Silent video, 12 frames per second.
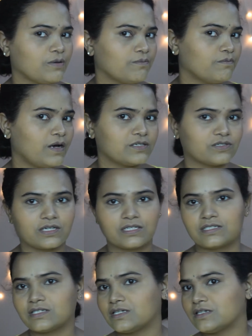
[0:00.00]
as you
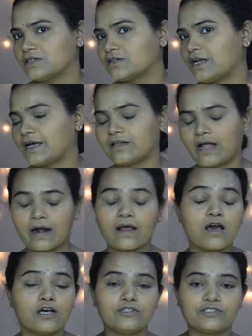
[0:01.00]
can see, like that
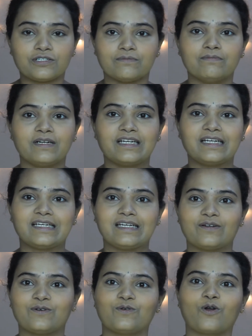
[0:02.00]
shimmery, you
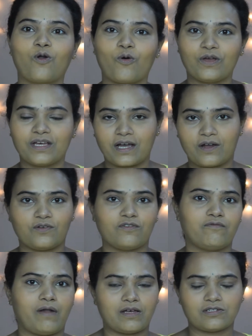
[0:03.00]
know, glowy kind
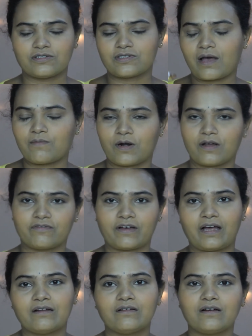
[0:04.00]
of blushes. I'm not a
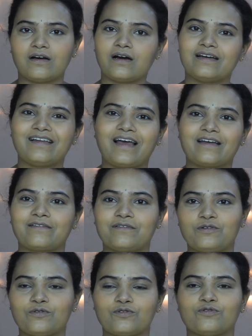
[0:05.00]
fan. I
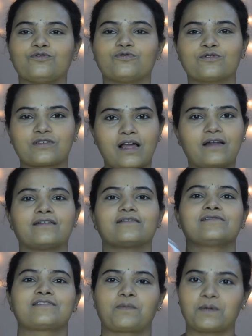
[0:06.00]
like to use a
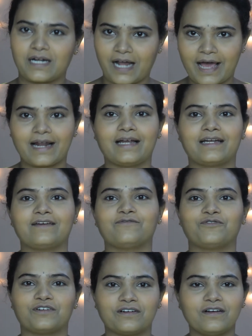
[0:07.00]
little separate highlighting
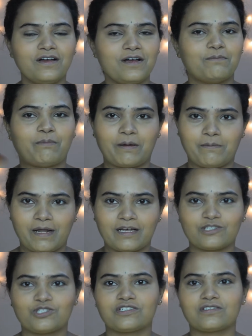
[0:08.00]
for my
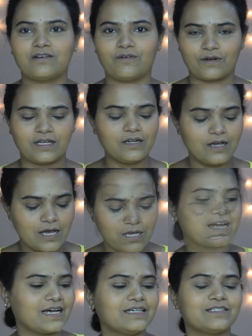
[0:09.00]
blush routine.
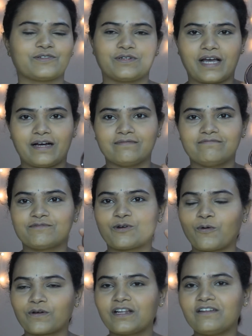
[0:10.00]
So yeah,
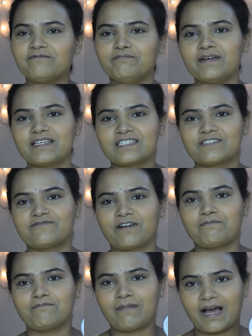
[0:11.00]
total miss
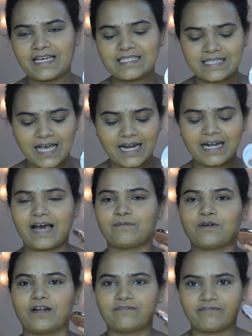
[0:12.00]
from my side. I'm
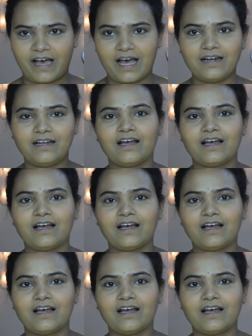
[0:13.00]
not a fan,